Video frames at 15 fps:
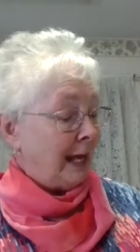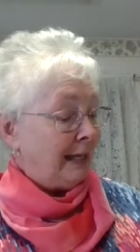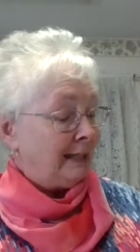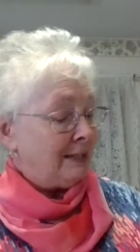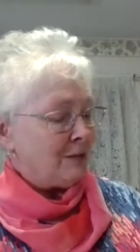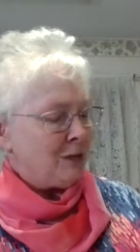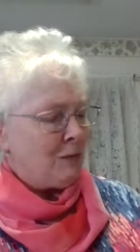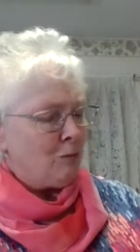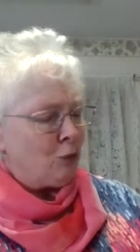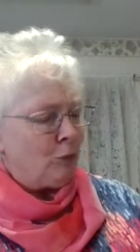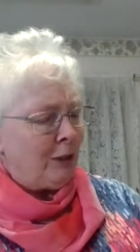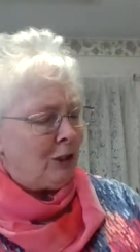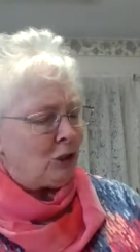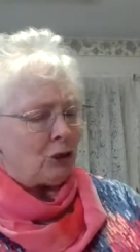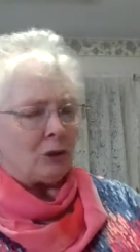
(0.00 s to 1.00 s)
And it seemed
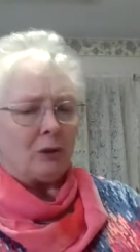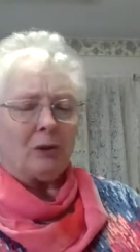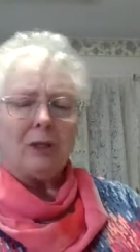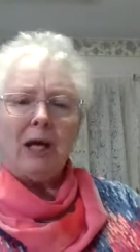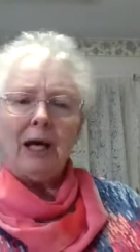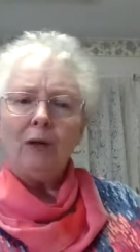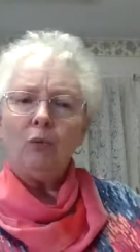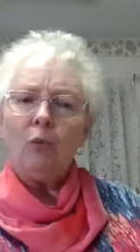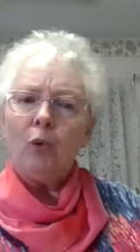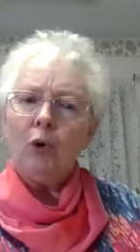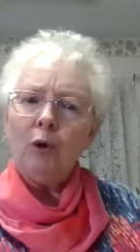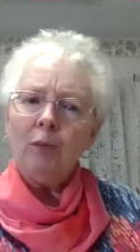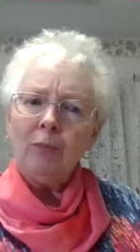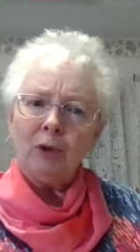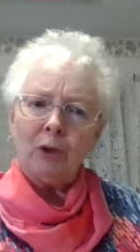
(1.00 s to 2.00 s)
richer and
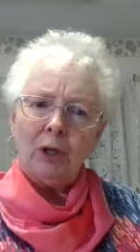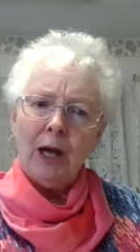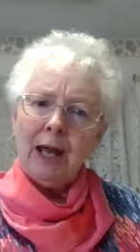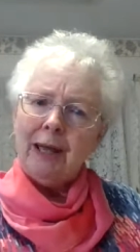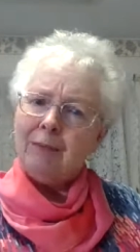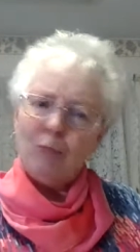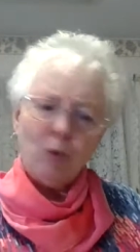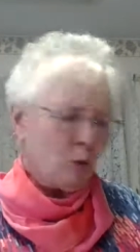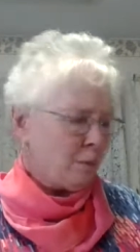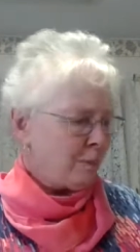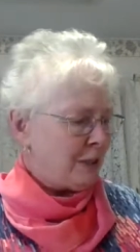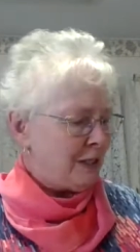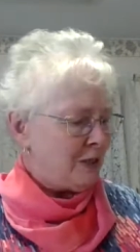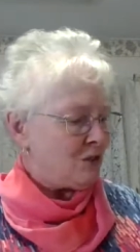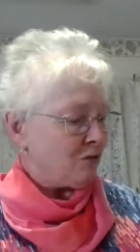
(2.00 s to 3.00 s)
warmer and more
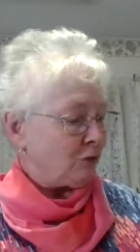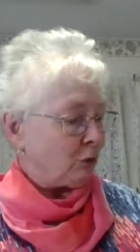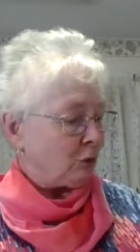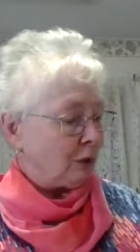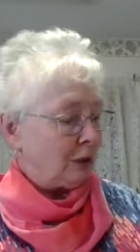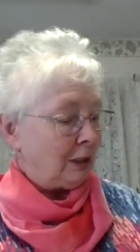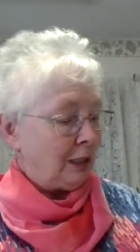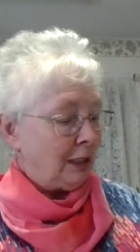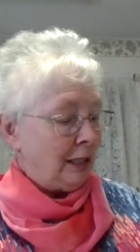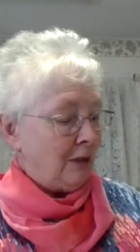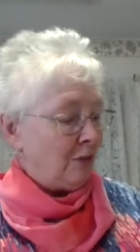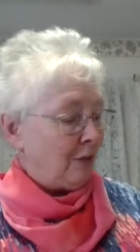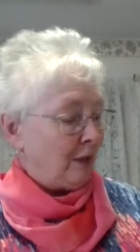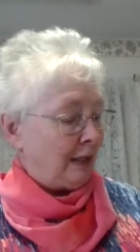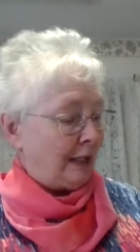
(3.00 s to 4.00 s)
peaceful
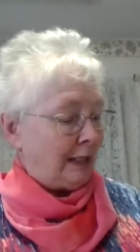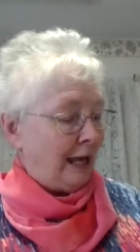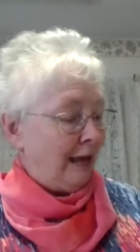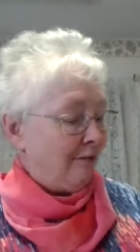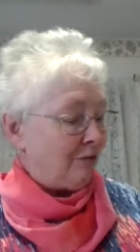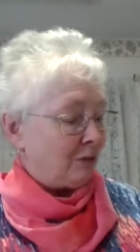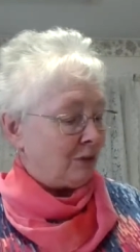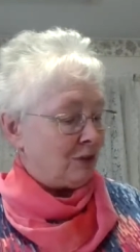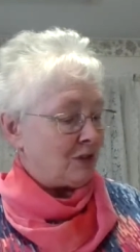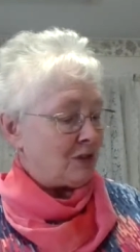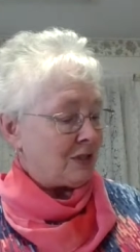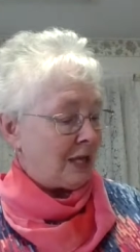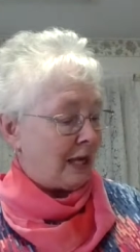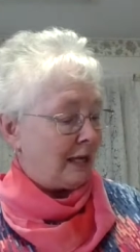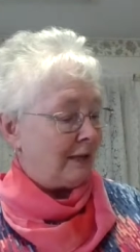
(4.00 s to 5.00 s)
than
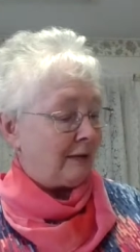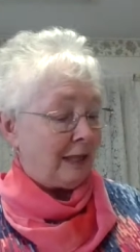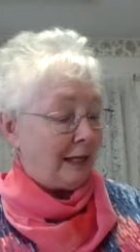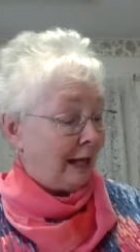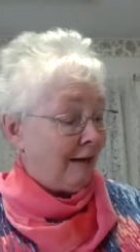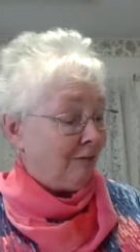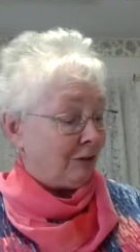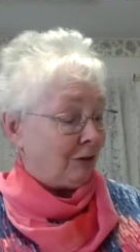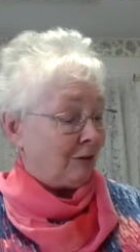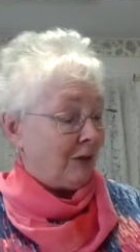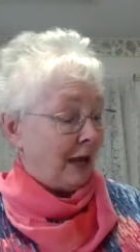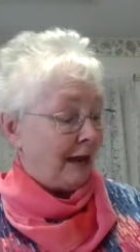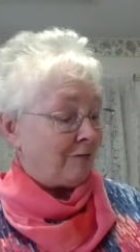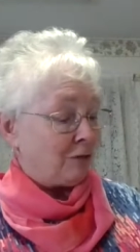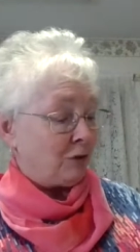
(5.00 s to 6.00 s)
ever
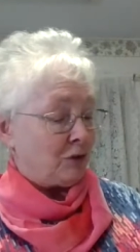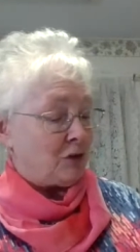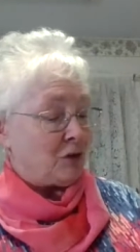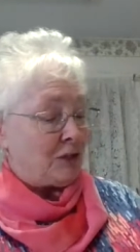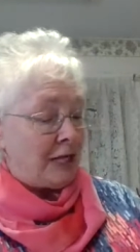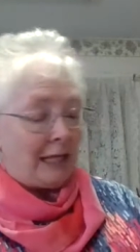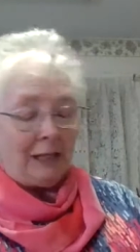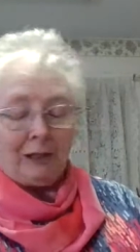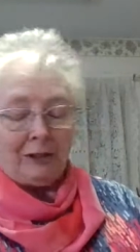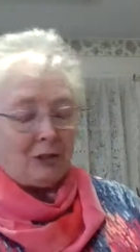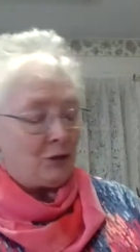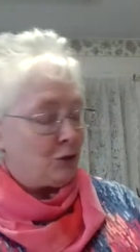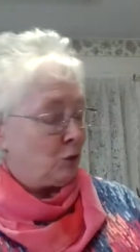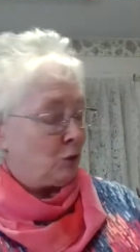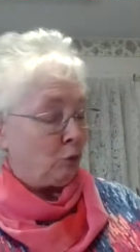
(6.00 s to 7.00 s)
after the
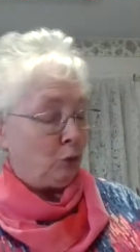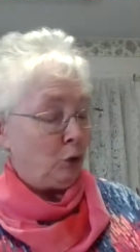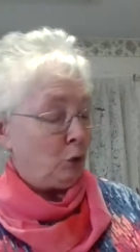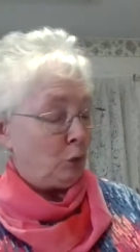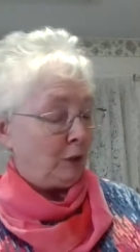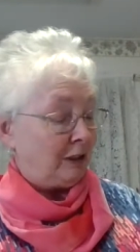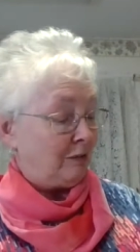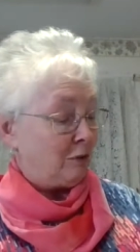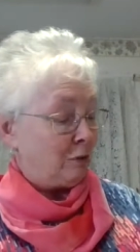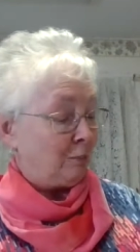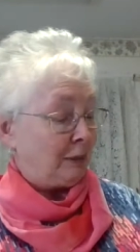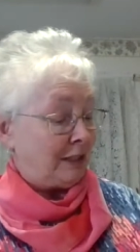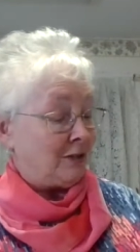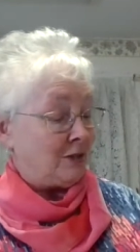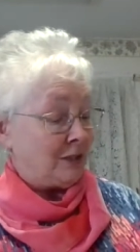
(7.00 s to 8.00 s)
staleness and ruin of the
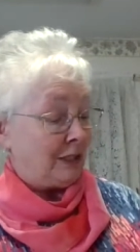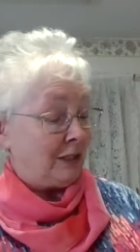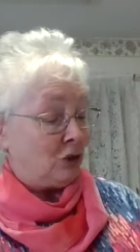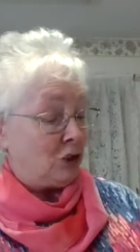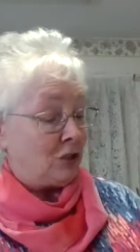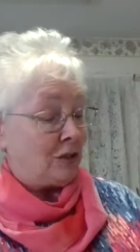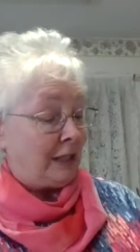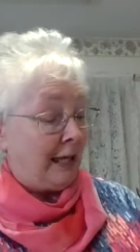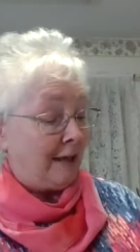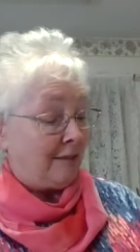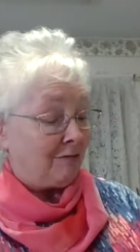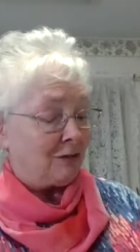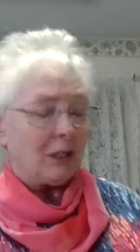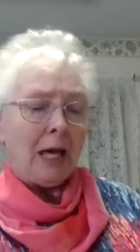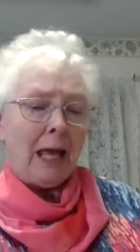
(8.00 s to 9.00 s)
place they had just
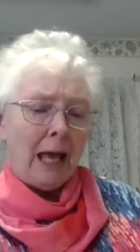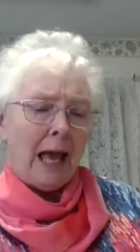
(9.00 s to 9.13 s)
left.